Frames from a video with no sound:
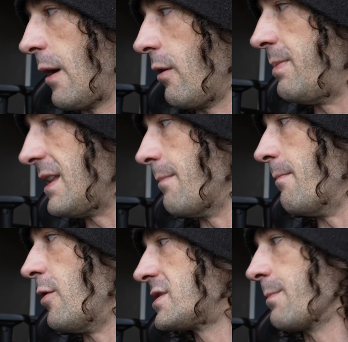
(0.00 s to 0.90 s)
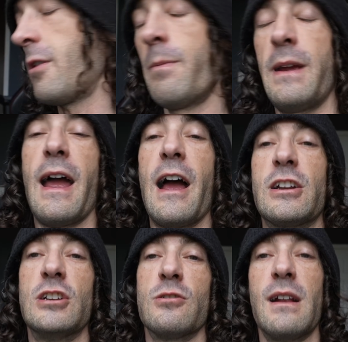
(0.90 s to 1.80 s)
would be the most appropriate
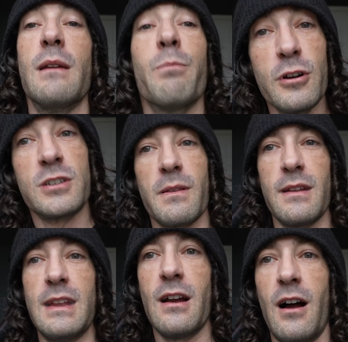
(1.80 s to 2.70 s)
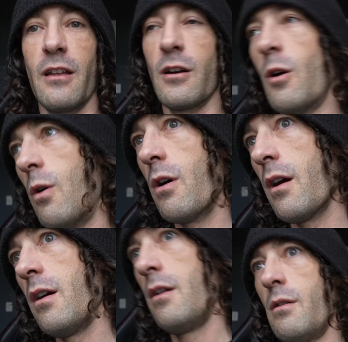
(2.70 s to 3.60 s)
action training Bruce with an e-collar,
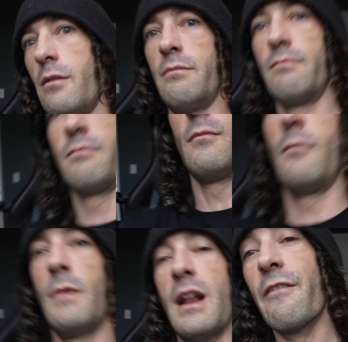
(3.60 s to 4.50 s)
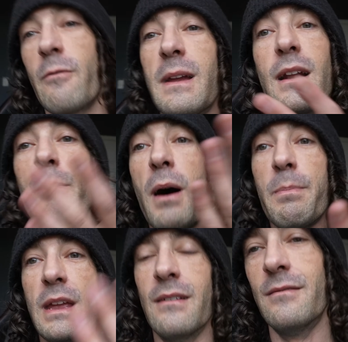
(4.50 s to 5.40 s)
or whenever we get a
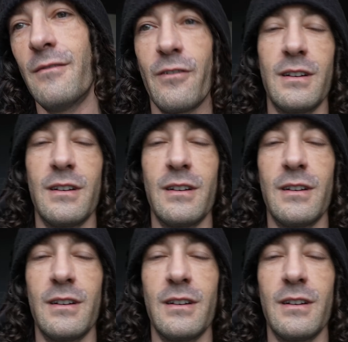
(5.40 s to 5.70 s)
puppy, for